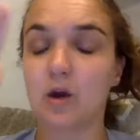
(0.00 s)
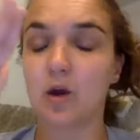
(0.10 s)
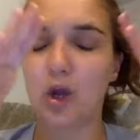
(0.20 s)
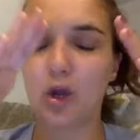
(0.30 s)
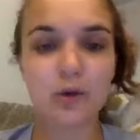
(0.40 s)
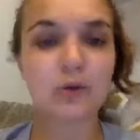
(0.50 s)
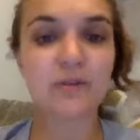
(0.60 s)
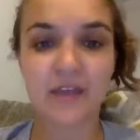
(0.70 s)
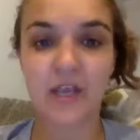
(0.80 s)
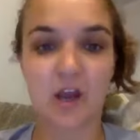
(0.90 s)
who do you
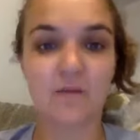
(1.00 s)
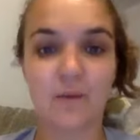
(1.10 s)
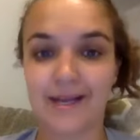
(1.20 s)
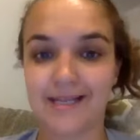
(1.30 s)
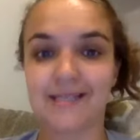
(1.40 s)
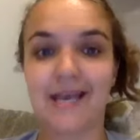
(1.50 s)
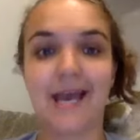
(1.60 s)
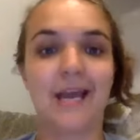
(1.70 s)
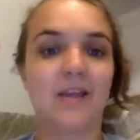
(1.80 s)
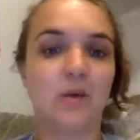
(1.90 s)
think of when I
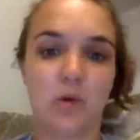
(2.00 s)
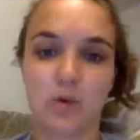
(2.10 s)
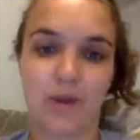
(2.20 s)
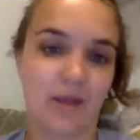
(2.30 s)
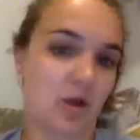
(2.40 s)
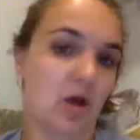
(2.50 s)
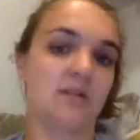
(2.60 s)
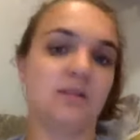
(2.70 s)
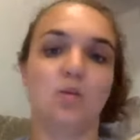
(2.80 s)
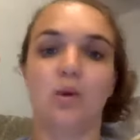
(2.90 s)
say the word weight
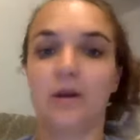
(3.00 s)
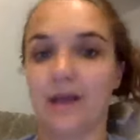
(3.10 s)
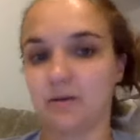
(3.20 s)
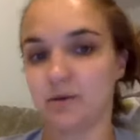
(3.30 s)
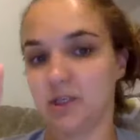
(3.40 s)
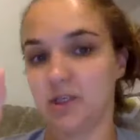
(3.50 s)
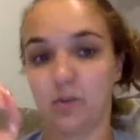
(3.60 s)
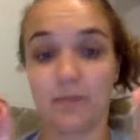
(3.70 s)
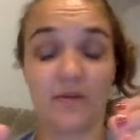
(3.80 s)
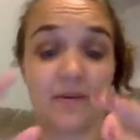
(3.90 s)
loss, the word energy, the
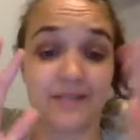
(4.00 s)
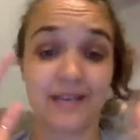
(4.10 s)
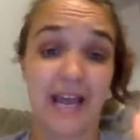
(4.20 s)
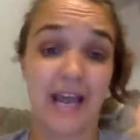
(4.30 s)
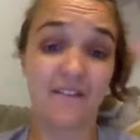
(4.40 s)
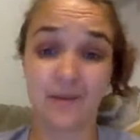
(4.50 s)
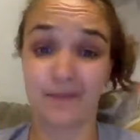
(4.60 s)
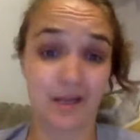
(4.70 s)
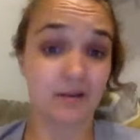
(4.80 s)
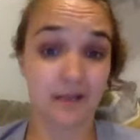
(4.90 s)
word performance? And I have them
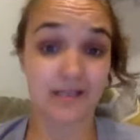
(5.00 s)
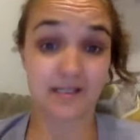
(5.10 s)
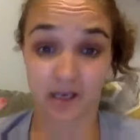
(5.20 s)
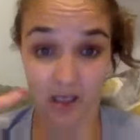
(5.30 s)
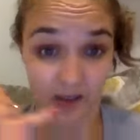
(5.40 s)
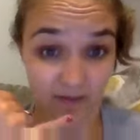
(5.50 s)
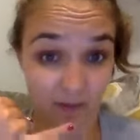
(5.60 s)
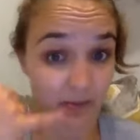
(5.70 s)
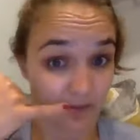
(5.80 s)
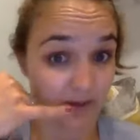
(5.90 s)
make a list like on the
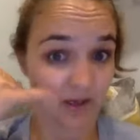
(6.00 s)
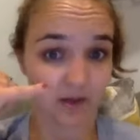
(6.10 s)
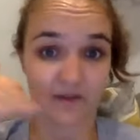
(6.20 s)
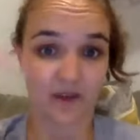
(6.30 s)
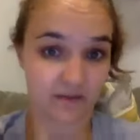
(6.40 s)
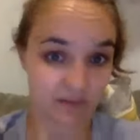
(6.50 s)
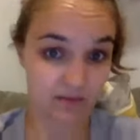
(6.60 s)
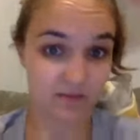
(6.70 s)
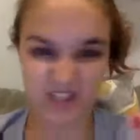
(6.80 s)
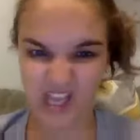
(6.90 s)
phone with me of like
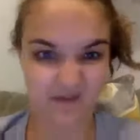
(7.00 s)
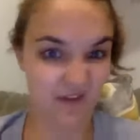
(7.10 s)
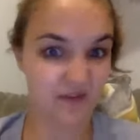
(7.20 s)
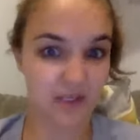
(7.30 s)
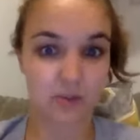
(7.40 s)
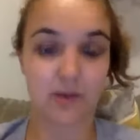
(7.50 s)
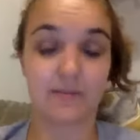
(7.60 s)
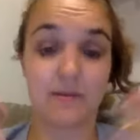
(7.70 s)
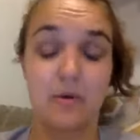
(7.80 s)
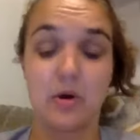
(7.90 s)
10, 15, 20
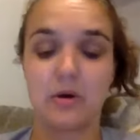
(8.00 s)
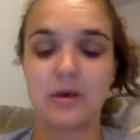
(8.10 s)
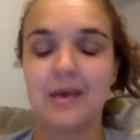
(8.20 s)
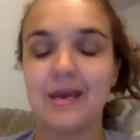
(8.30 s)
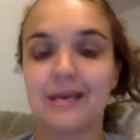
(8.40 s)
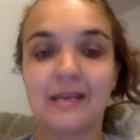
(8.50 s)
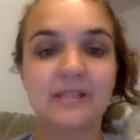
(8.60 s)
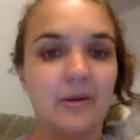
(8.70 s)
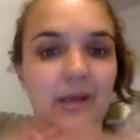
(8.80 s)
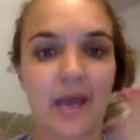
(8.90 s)
people. And I
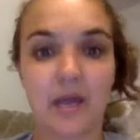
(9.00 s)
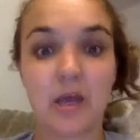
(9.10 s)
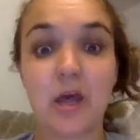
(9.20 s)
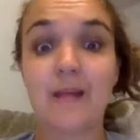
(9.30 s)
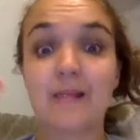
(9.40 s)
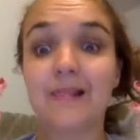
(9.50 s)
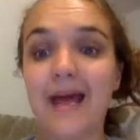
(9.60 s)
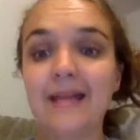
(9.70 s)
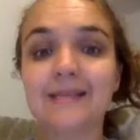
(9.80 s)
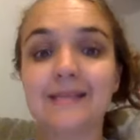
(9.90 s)
say, okay,
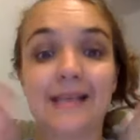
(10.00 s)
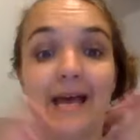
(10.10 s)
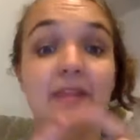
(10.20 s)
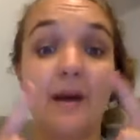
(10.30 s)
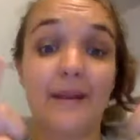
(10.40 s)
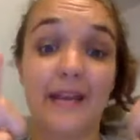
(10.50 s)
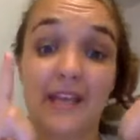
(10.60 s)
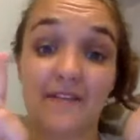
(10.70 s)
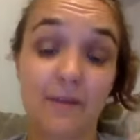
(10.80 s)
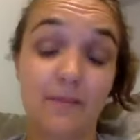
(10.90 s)
let's send them, and I
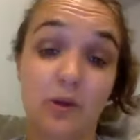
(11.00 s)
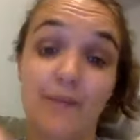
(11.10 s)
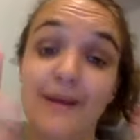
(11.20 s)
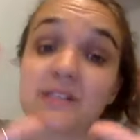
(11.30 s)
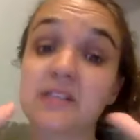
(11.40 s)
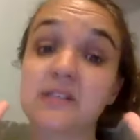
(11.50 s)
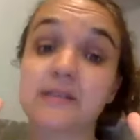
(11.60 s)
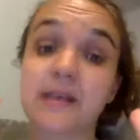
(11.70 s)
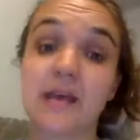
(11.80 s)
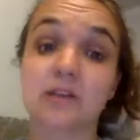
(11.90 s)
give them either a message to
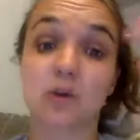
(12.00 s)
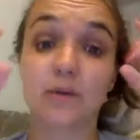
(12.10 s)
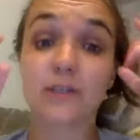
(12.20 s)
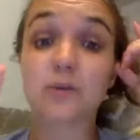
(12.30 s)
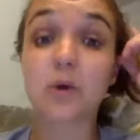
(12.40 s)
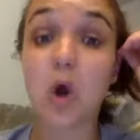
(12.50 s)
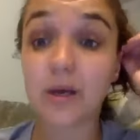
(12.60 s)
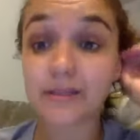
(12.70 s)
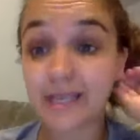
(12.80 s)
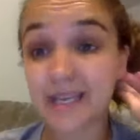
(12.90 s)
send or we do
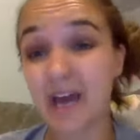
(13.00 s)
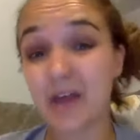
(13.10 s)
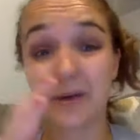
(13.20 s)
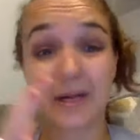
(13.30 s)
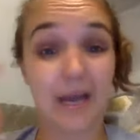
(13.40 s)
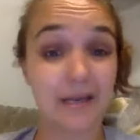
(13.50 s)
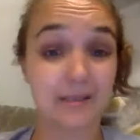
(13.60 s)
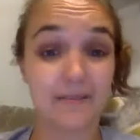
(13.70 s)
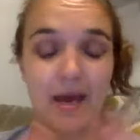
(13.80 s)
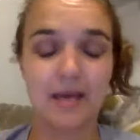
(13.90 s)
calls together. It kind of
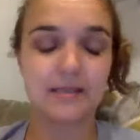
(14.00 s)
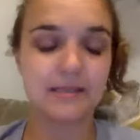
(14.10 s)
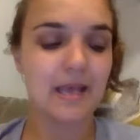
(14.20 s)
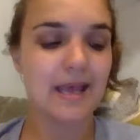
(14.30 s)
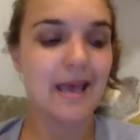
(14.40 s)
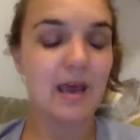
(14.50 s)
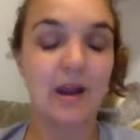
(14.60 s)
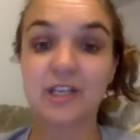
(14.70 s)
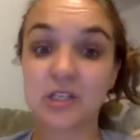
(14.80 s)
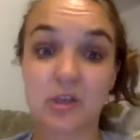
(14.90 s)
depends. And I
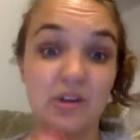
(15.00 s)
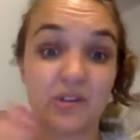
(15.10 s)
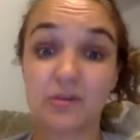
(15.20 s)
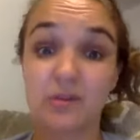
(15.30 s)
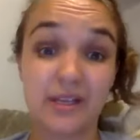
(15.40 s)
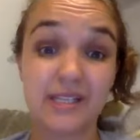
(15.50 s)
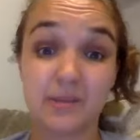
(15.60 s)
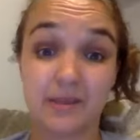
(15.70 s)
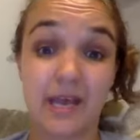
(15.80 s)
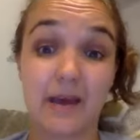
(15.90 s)
just go through the list
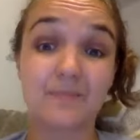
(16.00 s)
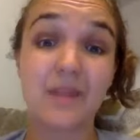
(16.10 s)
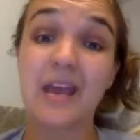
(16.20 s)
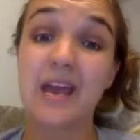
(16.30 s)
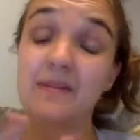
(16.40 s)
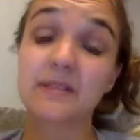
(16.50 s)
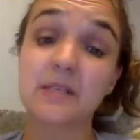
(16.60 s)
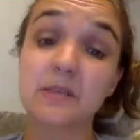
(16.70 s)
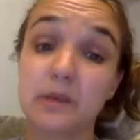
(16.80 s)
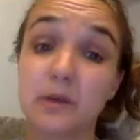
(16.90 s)
with them. And this
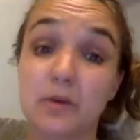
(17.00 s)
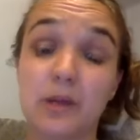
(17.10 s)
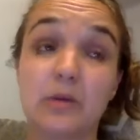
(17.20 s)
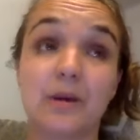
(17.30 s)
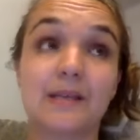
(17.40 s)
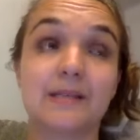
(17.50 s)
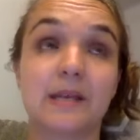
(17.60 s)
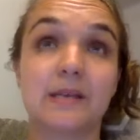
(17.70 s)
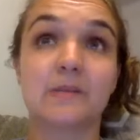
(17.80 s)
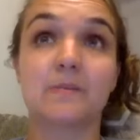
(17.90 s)
is really great, you guys,
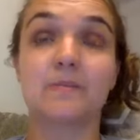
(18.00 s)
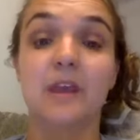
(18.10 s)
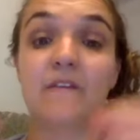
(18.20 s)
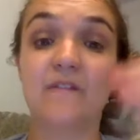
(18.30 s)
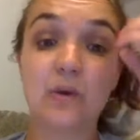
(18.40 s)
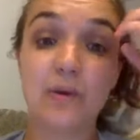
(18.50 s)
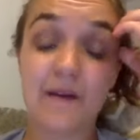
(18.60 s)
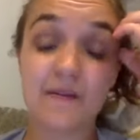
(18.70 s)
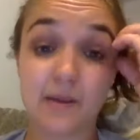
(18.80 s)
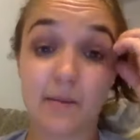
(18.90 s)
because if you
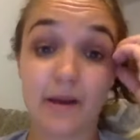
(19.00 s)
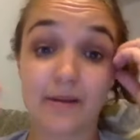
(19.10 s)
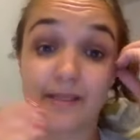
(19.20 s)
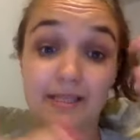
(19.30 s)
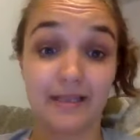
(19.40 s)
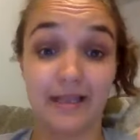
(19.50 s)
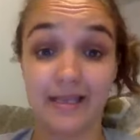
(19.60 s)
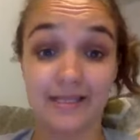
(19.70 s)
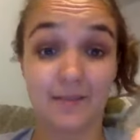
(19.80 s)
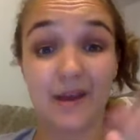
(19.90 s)
have someone else's
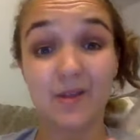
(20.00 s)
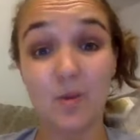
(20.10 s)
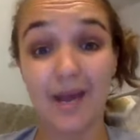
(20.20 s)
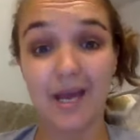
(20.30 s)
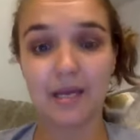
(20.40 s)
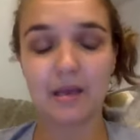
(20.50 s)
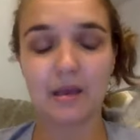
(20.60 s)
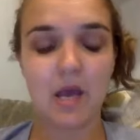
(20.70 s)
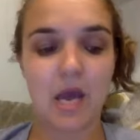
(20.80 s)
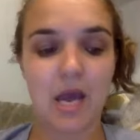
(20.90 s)
list, by the way,
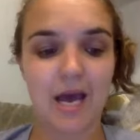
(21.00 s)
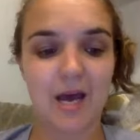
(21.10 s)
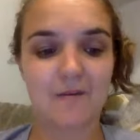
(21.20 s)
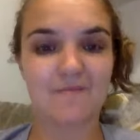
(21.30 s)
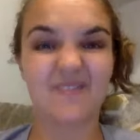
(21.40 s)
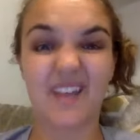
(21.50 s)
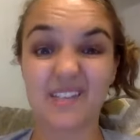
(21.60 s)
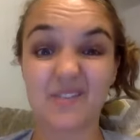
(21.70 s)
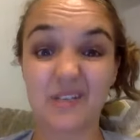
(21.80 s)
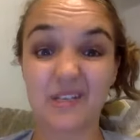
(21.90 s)

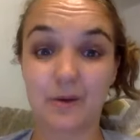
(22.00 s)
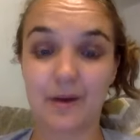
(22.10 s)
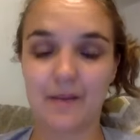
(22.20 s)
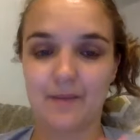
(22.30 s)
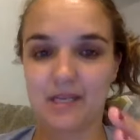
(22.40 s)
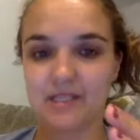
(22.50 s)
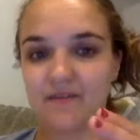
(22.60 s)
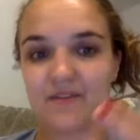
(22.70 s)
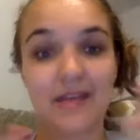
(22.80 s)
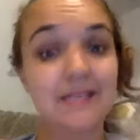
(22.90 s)
that's really great, because if
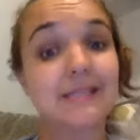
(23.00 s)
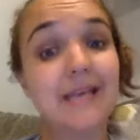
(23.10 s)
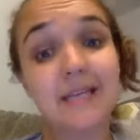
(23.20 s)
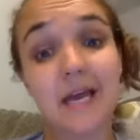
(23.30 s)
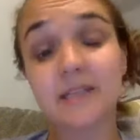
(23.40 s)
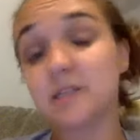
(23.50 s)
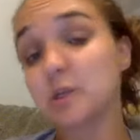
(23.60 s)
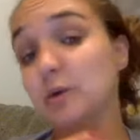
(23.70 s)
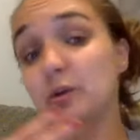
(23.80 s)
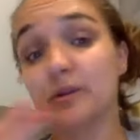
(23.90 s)
they decide not to
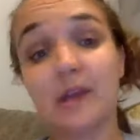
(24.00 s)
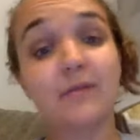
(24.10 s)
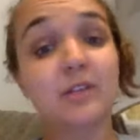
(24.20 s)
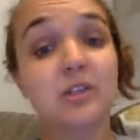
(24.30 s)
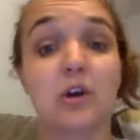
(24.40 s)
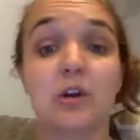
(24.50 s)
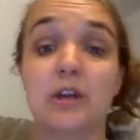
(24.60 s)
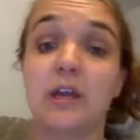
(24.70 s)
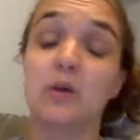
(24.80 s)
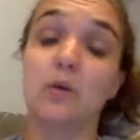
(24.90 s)
do it or they return
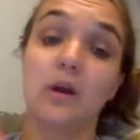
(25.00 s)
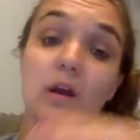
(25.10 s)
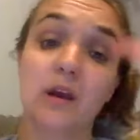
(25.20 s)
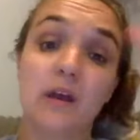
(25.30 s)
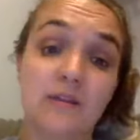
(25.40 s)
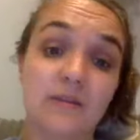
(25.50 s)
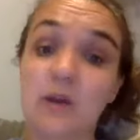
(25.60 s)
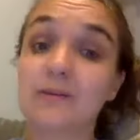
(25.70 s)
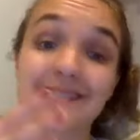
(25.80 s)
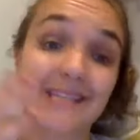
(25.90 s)
it or they
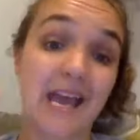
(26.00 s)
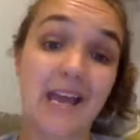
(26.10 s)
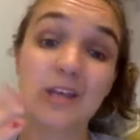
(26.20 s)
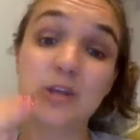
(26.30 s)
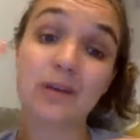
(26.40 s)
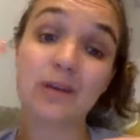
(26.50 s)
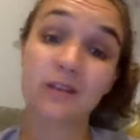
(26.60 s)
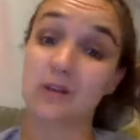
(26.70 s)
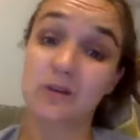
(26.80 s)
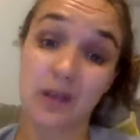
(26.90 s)
don't stay, you
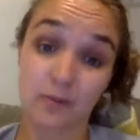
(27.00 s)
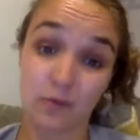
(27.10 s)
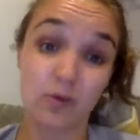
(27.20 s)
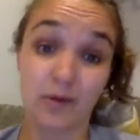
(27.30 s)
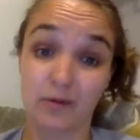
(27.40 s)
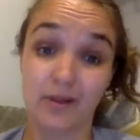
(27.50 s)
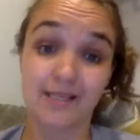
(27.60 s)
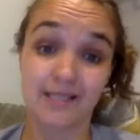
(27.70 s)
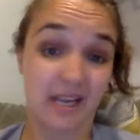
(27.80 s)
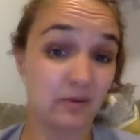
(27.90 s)
can enroll their
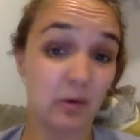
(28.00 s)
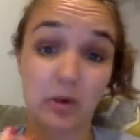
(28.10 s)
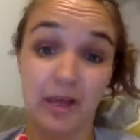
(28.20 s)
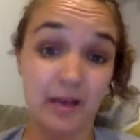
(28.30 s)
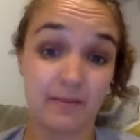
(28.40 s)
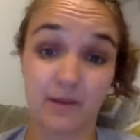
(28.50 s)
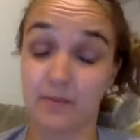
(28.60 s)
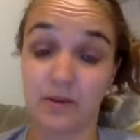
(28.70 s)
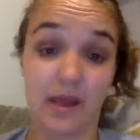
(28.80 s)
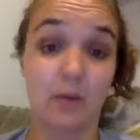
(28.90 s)
list. I enroll a lot of
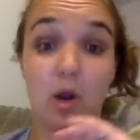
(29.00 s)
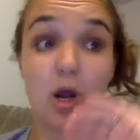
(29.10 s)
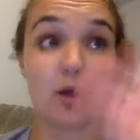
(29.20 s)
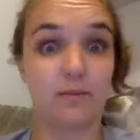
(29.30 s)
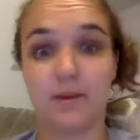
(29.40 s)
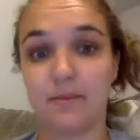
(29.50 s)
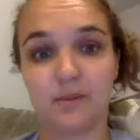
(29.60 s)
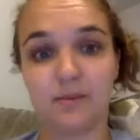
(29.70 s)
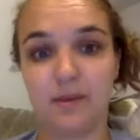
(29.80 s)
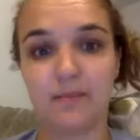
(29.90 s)
people that were other
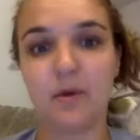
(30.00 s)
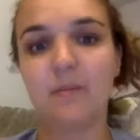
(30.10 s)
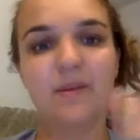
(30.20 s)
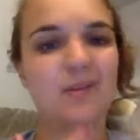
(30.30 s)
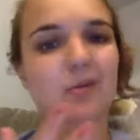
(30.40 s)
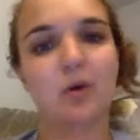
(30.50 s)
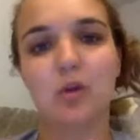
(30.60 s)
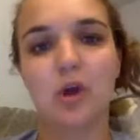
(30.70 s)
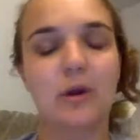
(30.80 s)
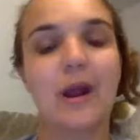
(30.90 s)
people's people, but they're no
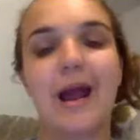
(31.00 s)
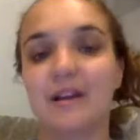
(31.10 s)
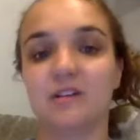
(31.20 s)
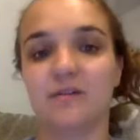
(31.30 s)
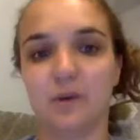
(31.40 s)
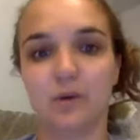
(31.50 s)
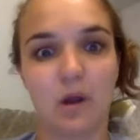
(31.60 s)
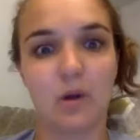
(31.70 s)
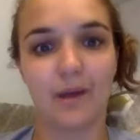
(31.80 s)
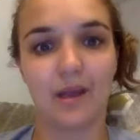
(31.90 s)
longer active or
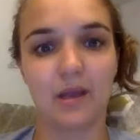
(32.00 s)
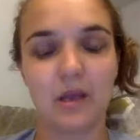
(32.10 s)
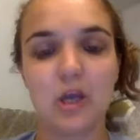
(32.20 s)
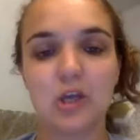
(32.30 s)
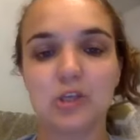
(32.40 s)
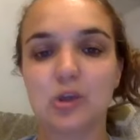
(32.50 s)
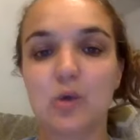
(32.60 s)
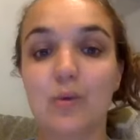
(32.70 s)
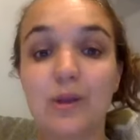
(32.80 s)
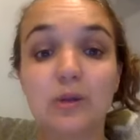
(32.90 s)
growing. So
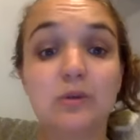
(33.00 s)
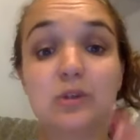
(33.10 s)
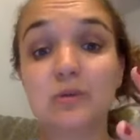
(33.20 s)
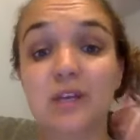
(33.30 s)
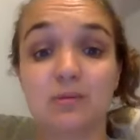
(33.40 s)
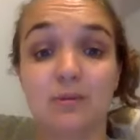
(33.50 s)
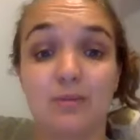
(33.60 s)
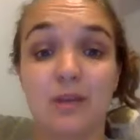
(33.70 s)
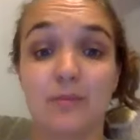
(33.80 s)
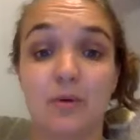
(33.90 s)
when you do this with
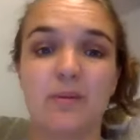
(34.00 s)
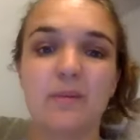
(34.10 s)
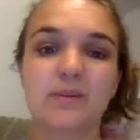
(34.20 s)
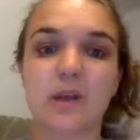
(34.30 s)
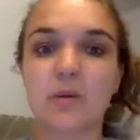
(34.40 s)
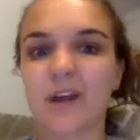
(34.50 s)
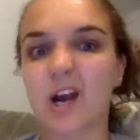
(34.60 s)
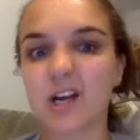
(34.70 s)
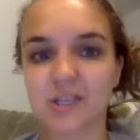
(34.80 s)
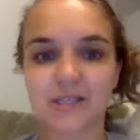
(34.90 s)
people say, oh my
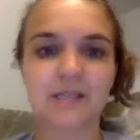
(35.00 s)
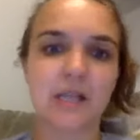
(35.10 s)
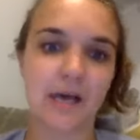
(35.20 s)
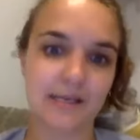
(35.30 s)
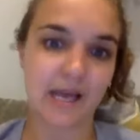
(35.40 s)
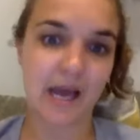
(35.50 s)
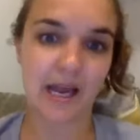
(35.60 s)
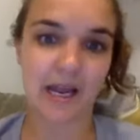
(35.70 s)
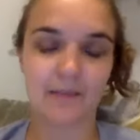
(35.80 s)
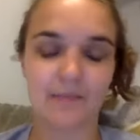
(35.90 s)
gosh, that takes a lot of
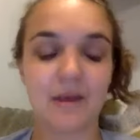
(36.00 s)
time.